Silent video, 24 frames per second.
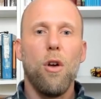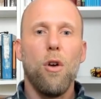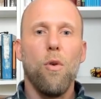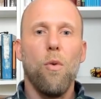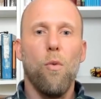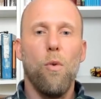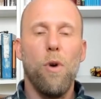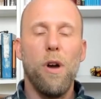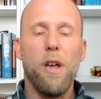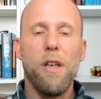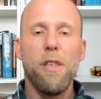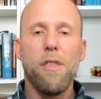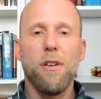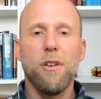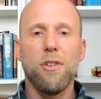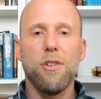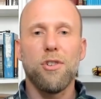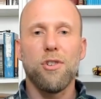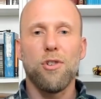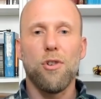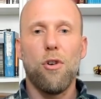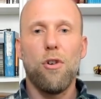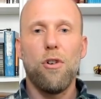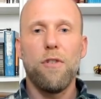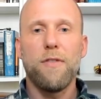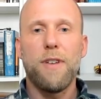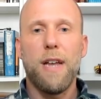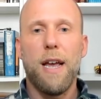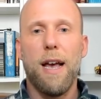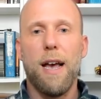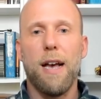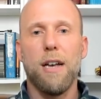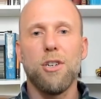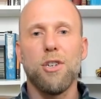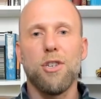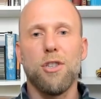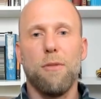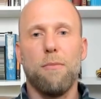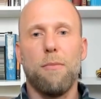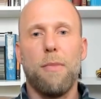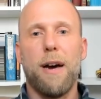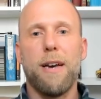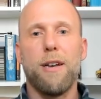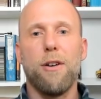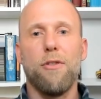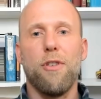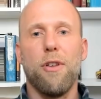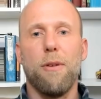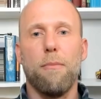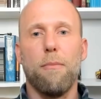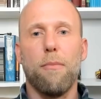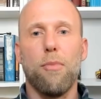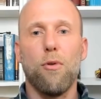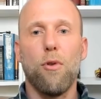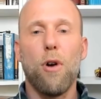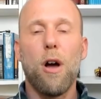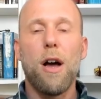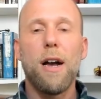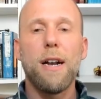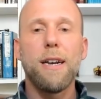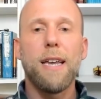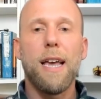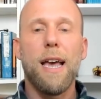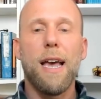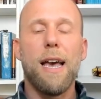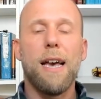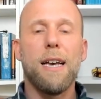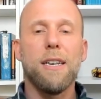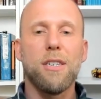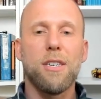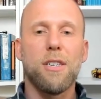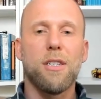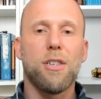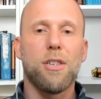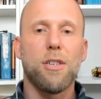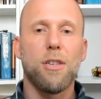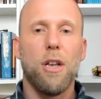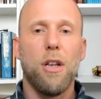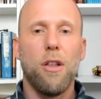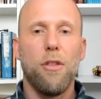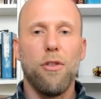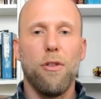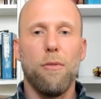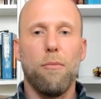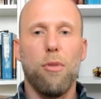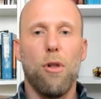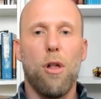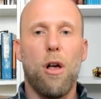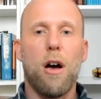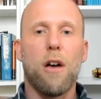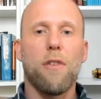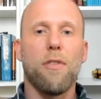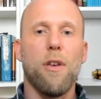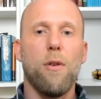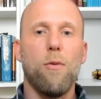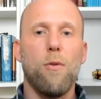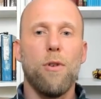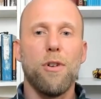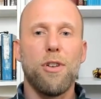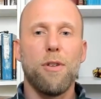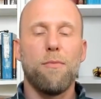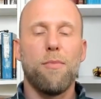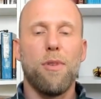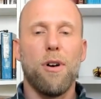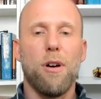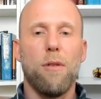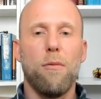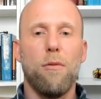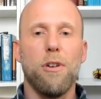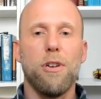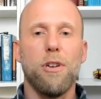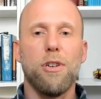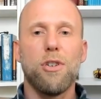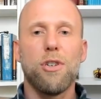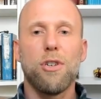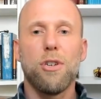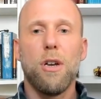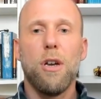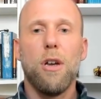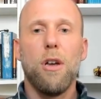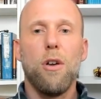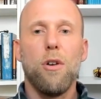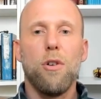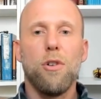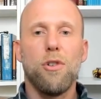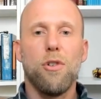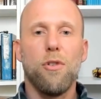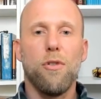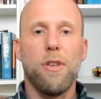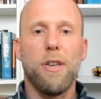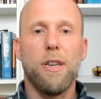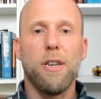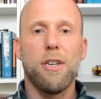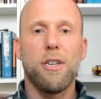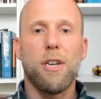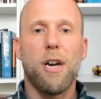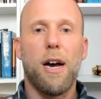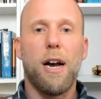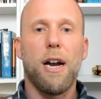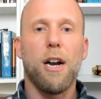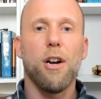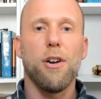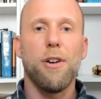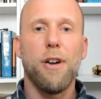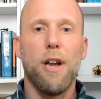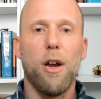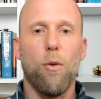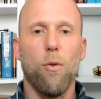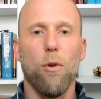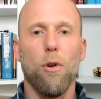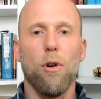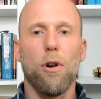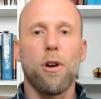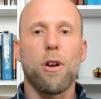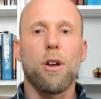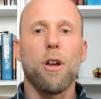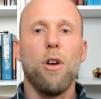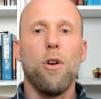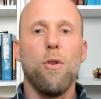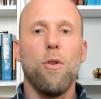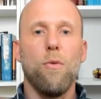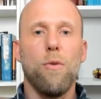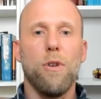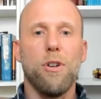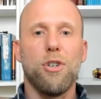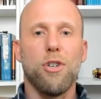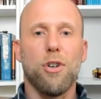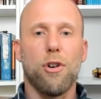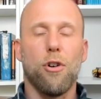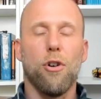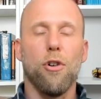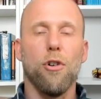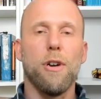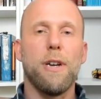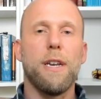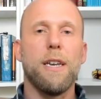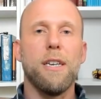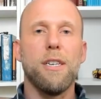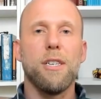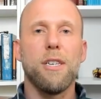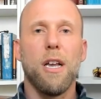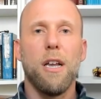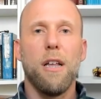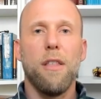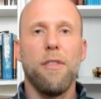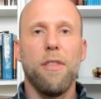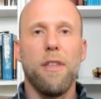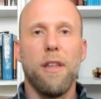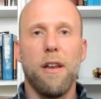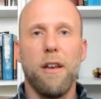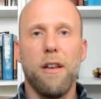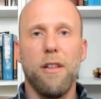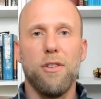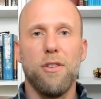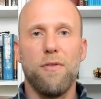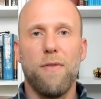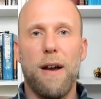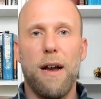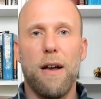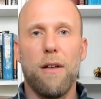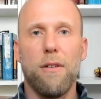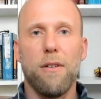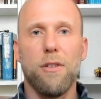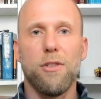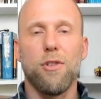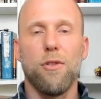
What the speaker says: With a solved hash, the miner then broadcasts the block they want to publish to the entire network, which agrees that it is valid.